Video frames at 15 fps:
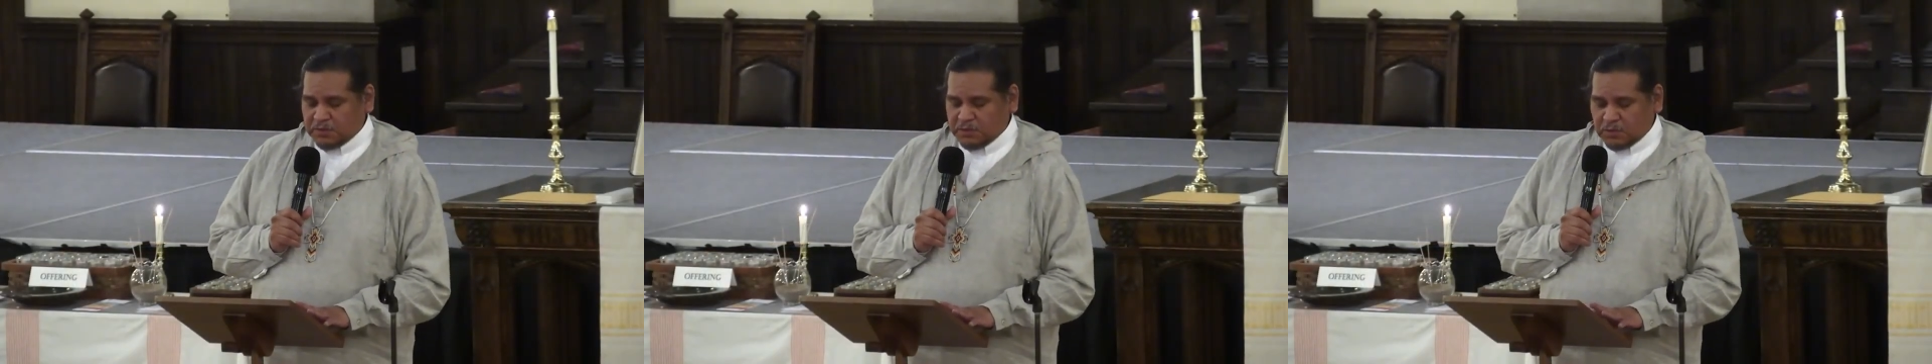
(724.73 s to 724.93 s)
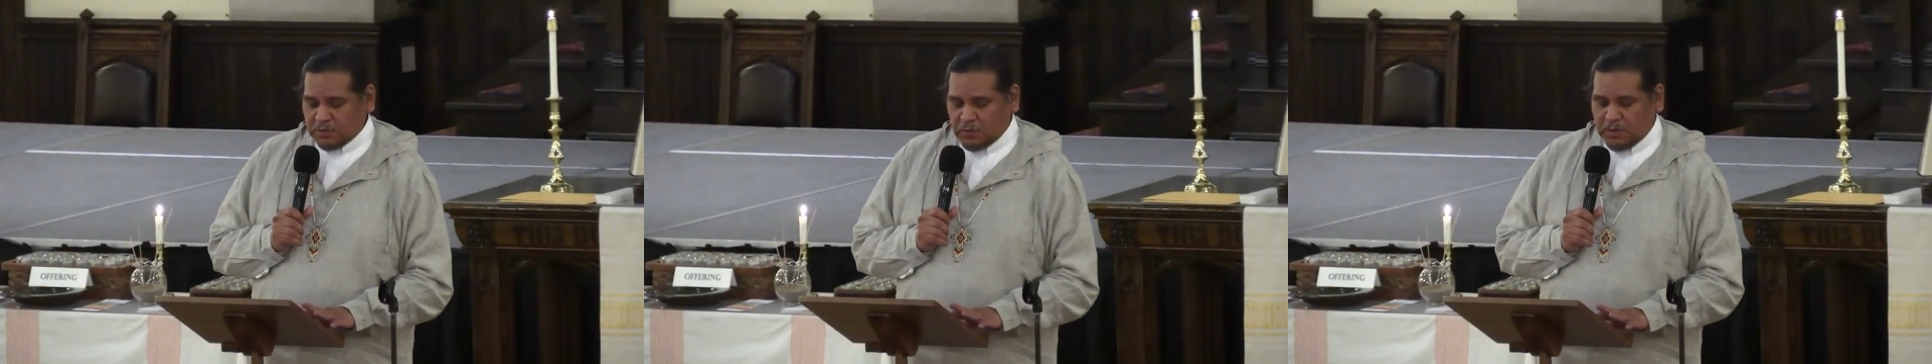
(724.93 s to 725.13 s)
the
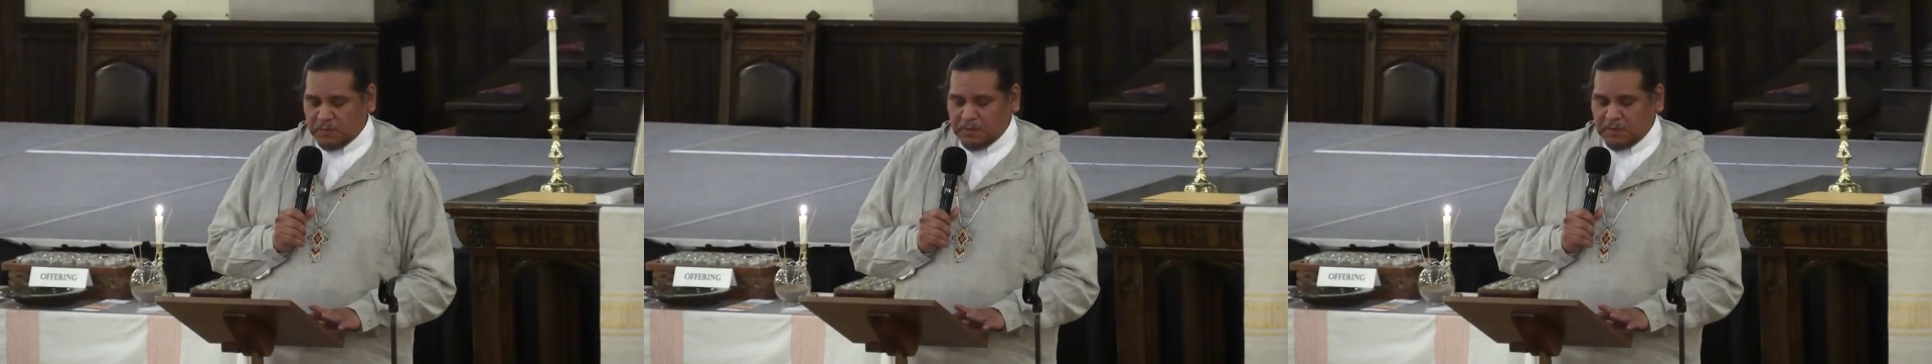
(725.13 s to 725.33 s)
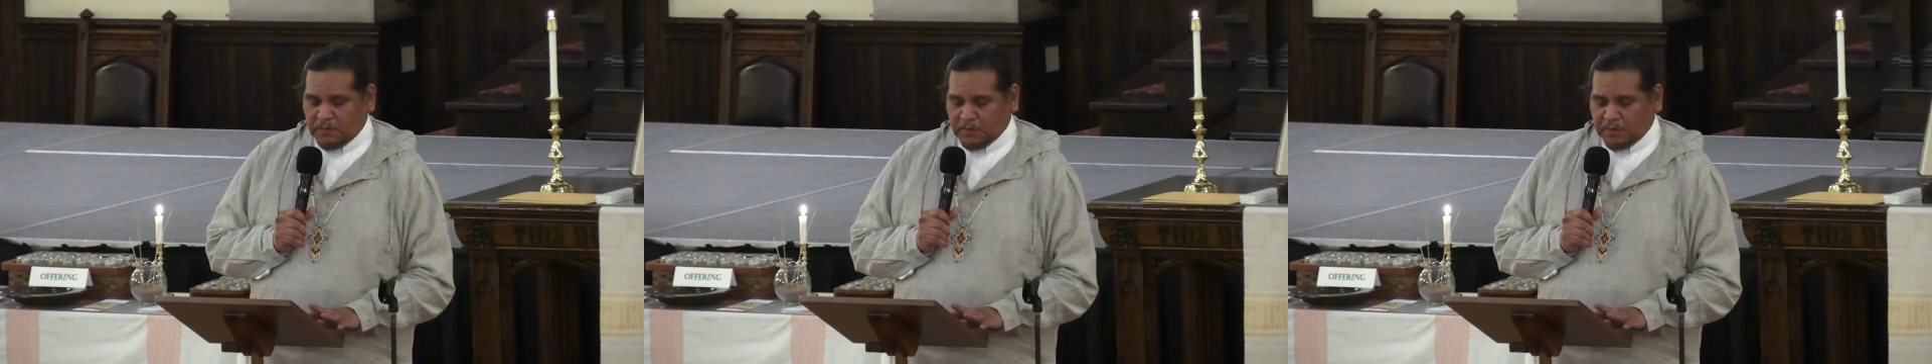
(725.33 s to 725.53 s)
Stoney
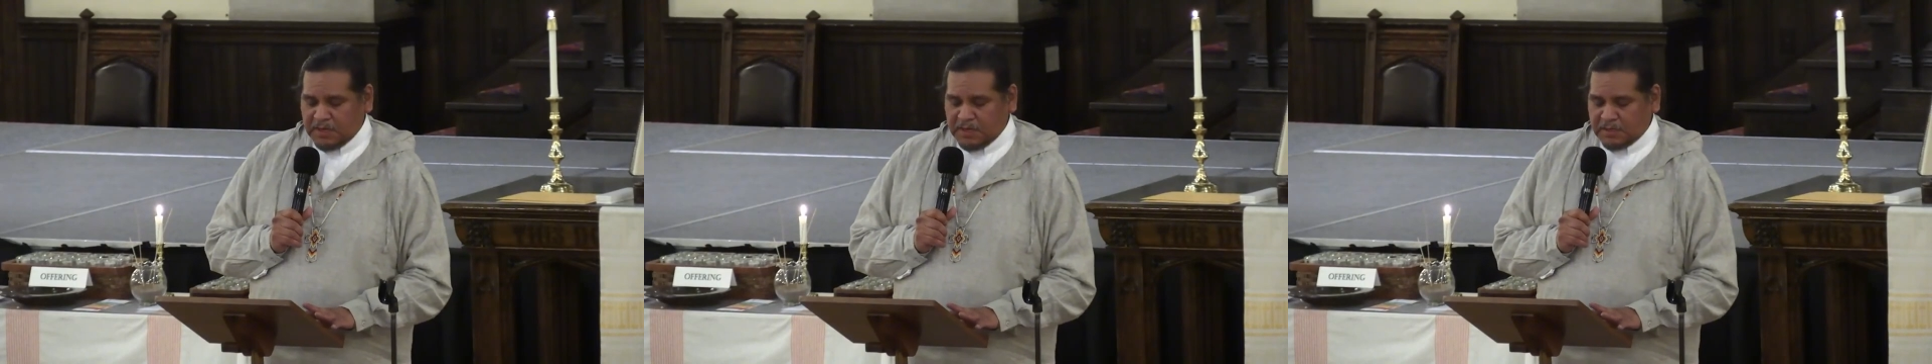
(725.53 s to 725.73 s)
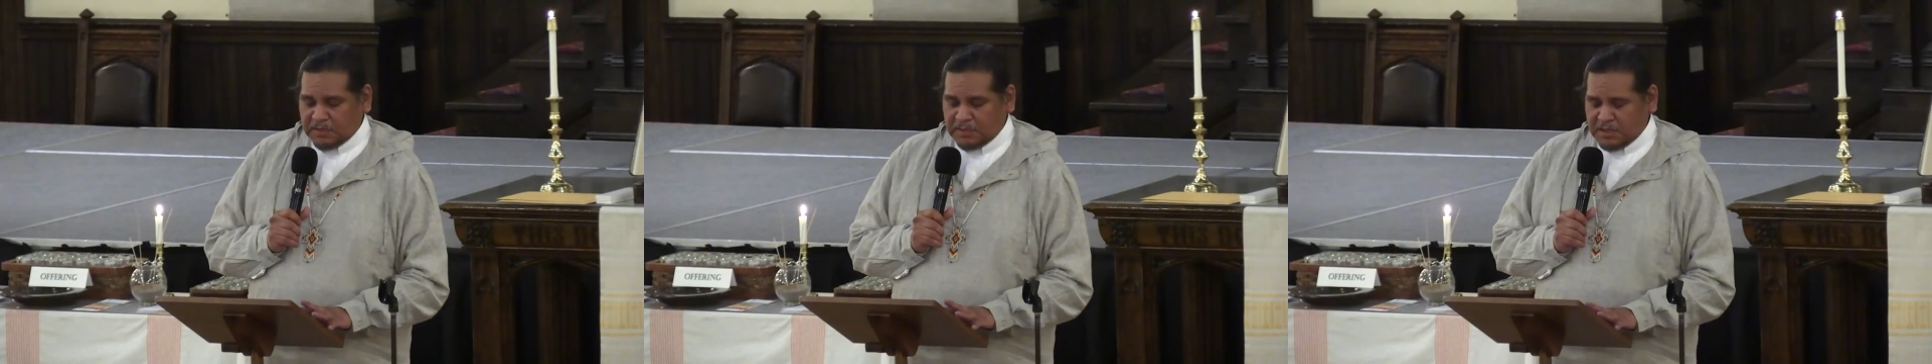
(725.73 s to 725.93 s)
people
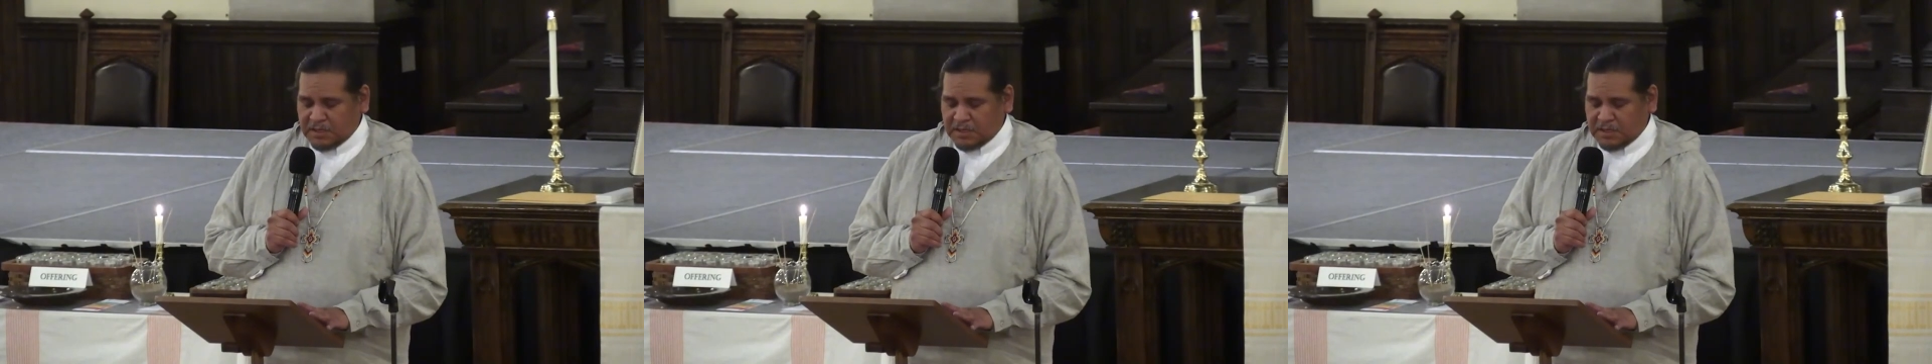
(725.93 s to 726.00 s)
gained an